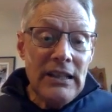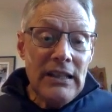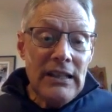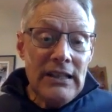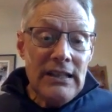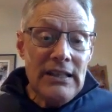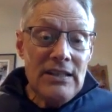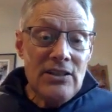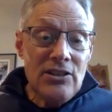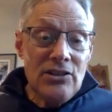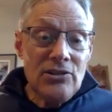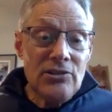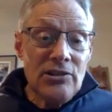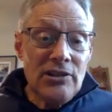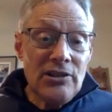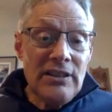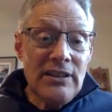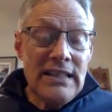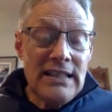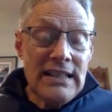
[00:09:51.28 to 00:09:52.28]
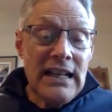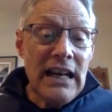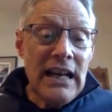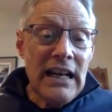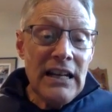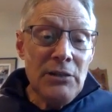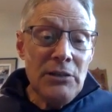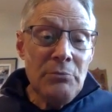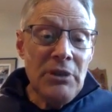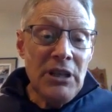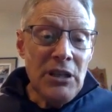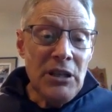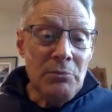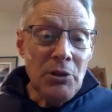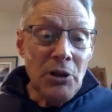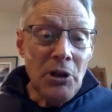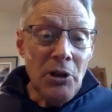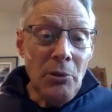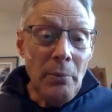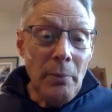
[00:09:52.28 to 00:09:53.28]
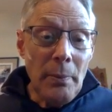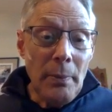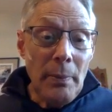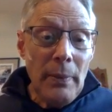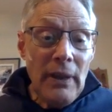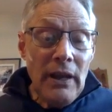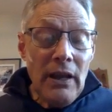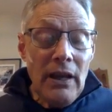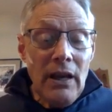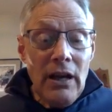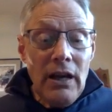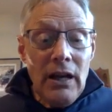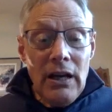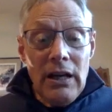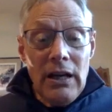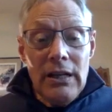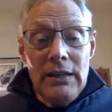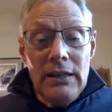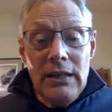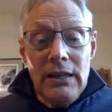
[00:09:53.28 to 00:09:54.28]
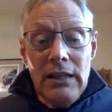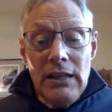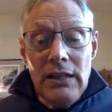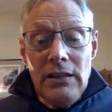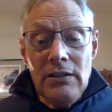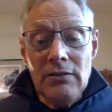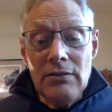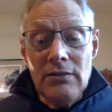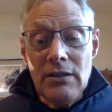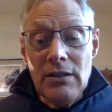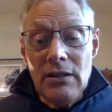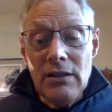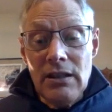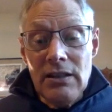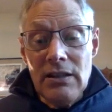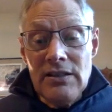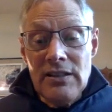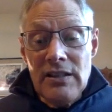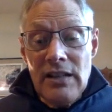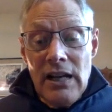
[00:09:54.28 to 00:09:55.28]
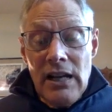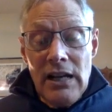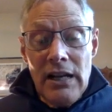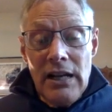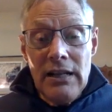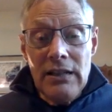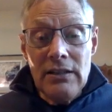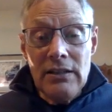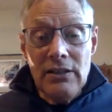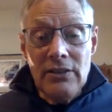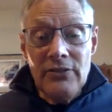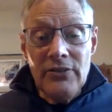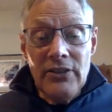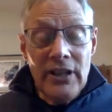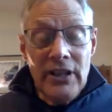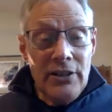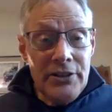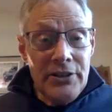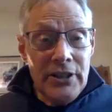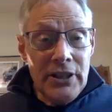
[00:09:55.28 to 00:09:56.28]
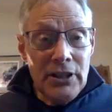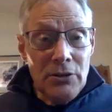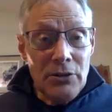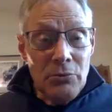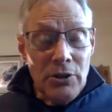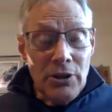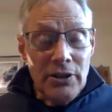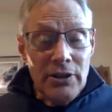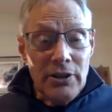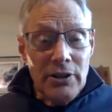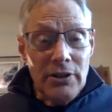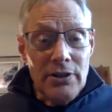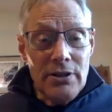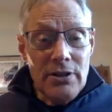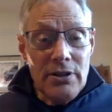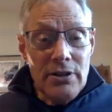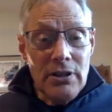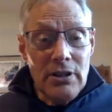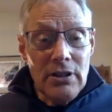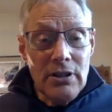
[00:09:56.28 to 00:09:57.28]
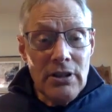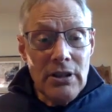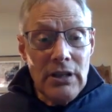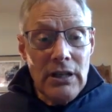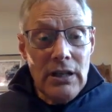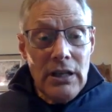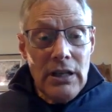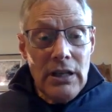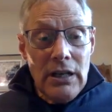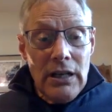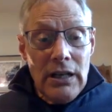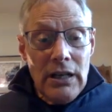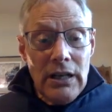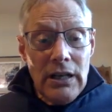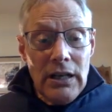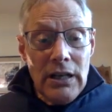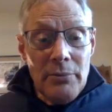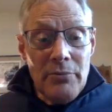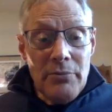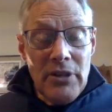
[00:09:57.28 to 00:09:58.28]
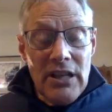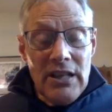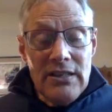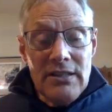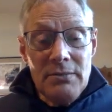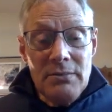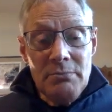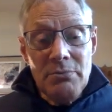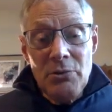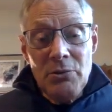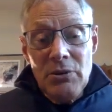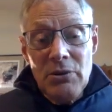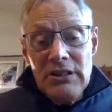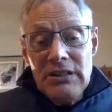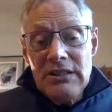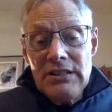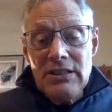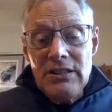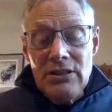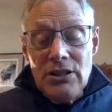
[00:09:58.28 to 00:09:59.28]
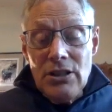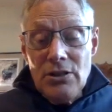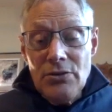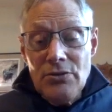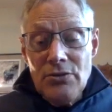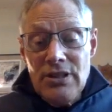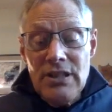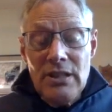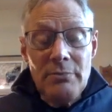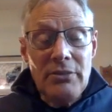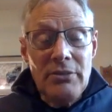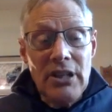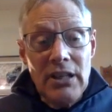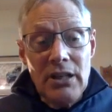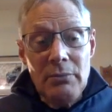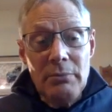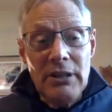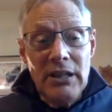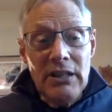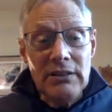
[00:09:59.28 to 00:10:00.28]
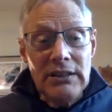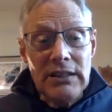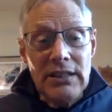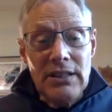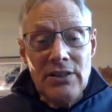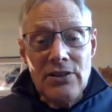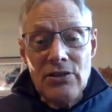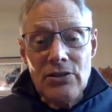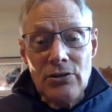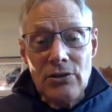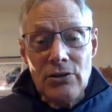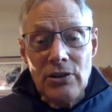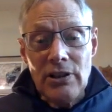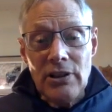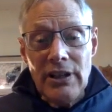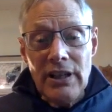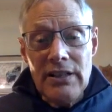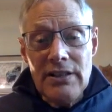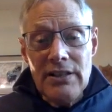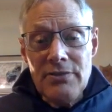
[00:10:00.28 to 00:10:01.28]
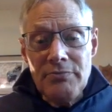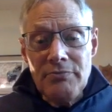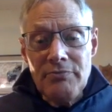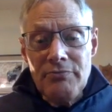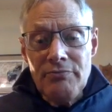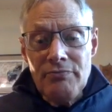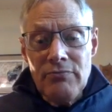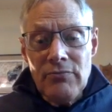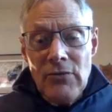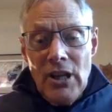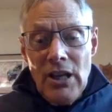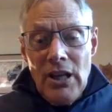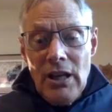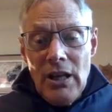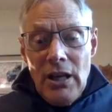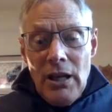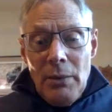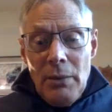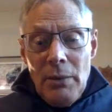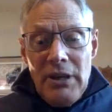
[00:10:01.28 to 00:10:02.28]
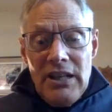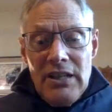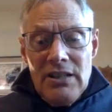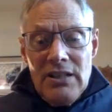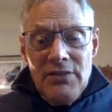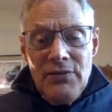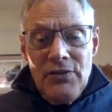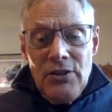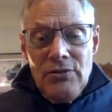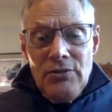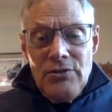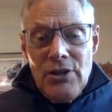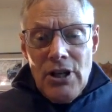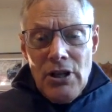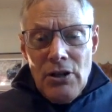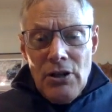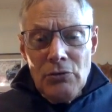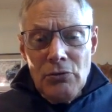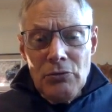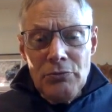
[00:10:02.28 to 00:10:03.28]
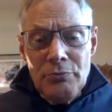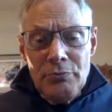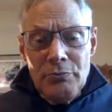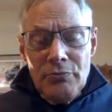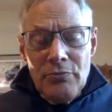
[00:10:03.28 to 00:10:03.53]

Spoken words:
These stories guide people. On the side of healthcare workers, It's important to know something about these stories, because if you don't